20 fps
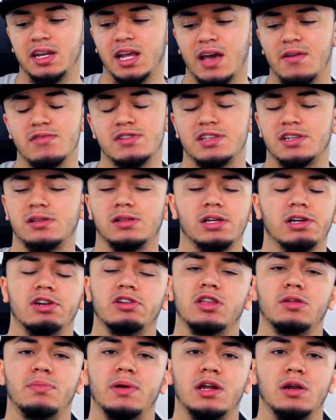Davis is clearly
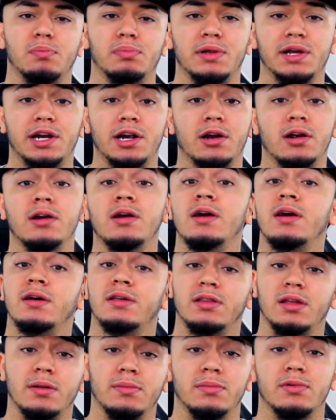the better player
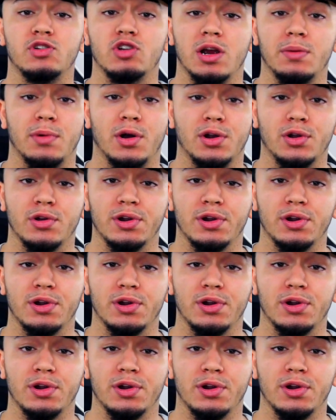than Draymond